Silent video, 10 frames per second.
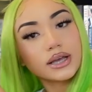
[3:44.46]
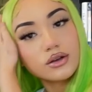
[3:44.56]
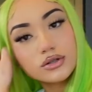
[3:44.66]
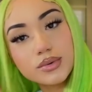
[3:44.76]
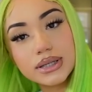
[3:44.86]
take
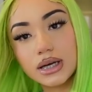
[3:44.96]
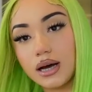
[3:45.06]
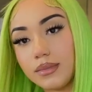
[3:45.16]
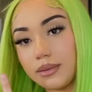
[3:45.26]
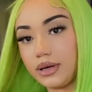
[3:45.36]
your sweet
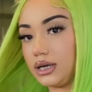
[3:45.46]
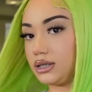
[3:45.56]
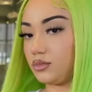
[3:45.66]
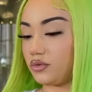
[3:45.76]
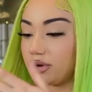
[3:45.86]
time, baby, because
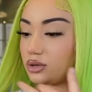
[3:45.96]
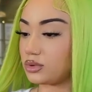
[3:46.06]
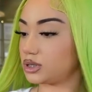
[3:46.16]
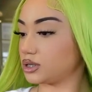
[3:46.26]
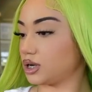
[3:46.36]
I'm over here
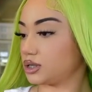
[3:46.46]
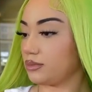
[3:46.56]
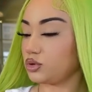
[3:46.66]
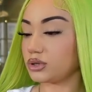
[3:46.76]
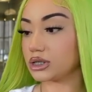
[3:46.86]
doing TikToks. I'm
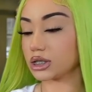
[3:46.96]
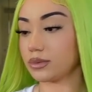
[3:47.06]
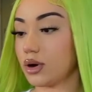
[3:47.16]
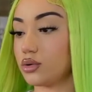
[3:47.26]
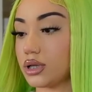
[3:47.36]
gonna do a TikTok
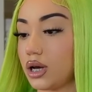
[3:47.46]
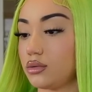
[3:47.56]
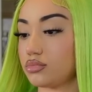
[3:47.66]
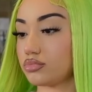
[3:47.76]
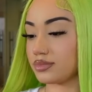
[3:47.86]
to my own
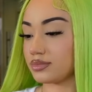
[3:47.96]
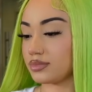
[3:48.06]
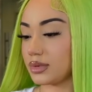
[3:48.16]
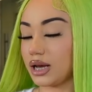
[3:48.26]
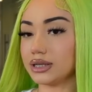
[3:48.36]
time.
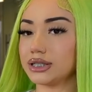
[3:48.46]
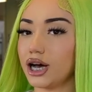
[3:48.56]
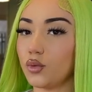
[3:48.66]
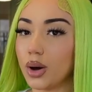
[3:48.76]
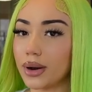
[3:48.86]
Because,
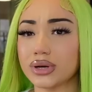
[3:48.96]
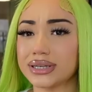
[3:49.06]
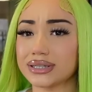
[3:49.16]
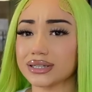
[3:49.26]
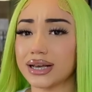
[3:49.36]
though, why would I do a
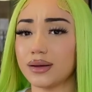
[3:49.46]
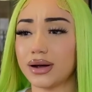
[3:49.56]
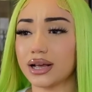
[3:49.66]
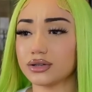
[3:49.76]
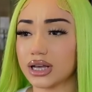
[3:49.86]
TikTok to
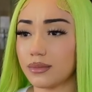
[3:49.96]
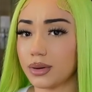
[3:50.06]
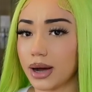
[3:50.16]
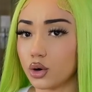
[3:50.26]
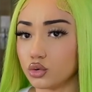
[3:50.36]
anybody outside
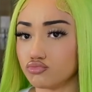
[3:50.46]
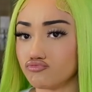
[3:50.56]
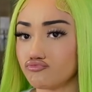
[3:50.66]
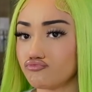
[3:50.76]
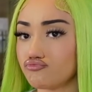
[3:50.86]
but my
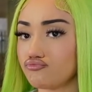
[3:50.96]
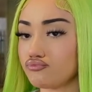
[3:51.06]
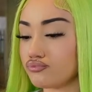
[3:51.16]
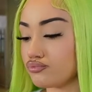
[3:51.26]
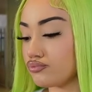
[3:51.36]
own?
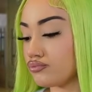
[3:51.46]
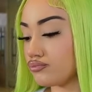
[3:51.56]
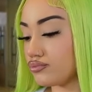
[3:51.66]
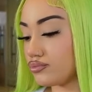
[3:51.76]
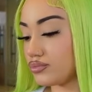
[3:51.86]

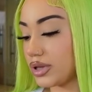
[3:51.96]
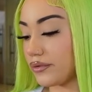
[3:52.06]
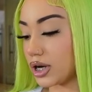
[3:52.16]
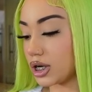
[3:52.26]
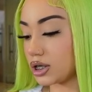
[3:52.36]
The
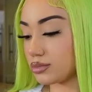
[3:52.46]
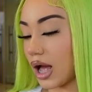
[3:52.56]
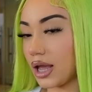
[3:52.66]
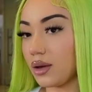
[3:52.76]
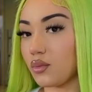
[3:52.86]
fuck?
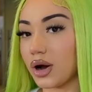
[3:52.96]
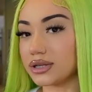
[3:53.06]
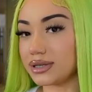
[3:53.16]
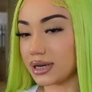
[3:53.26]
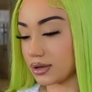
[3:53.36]
I keep
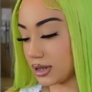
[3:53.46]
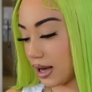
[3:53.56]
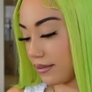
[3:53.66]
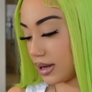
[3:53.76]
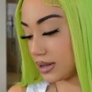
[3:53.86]
watching
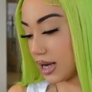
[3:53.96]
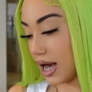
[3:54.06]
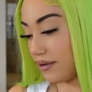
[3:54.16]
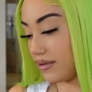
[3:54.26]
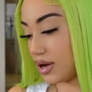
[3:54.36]
outside because
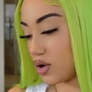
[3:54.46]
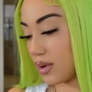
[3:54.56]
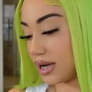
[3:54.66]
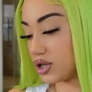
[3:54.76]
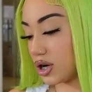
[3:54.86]
I really don't
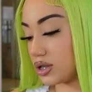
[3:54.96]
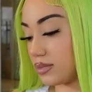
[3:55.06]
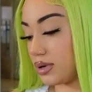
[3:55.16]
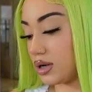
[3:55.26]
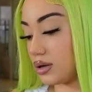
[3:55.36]
want his car to
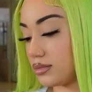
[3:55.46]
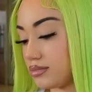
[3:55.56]
pull up.